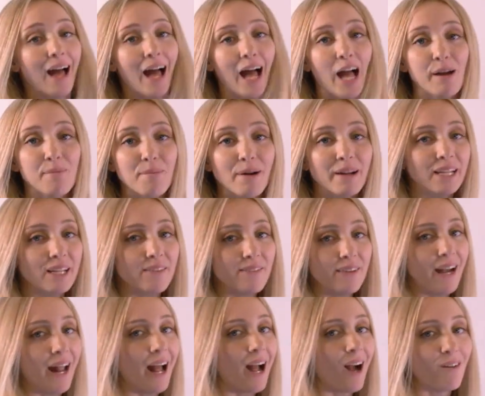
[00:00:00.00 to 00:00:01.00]
I might
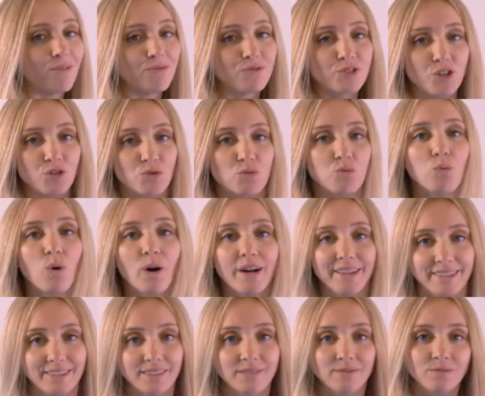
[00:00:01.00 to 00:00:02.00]
even have just
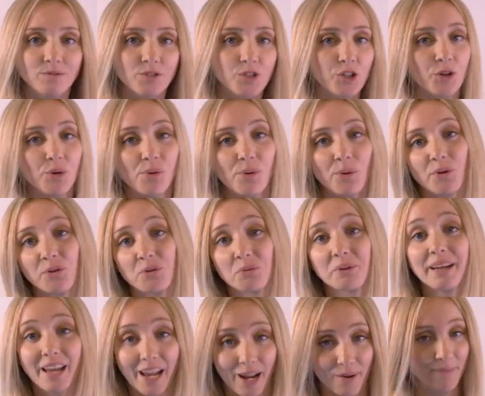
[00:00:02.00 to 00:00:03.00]
1, 2, or
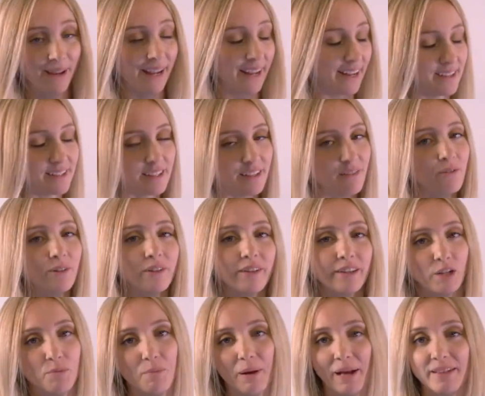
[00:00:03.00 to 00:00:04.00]
3 campaigns. It
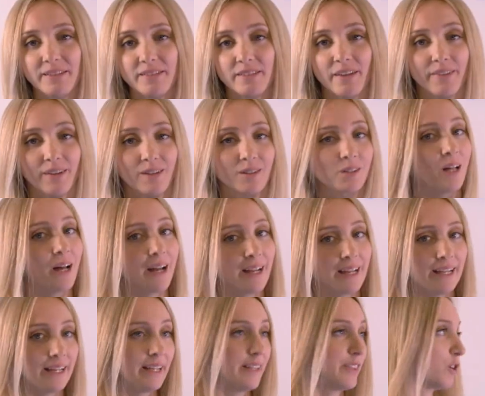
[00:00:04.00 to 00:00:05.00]
really depends on the
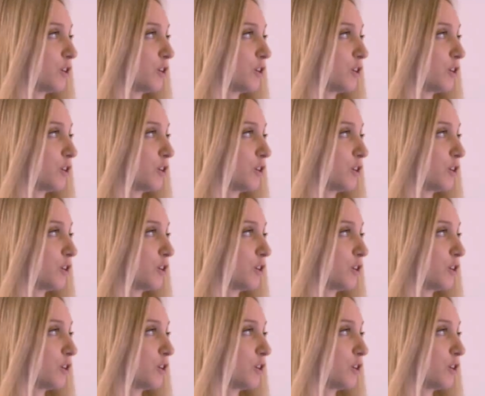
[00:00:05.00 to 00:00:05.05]
client and their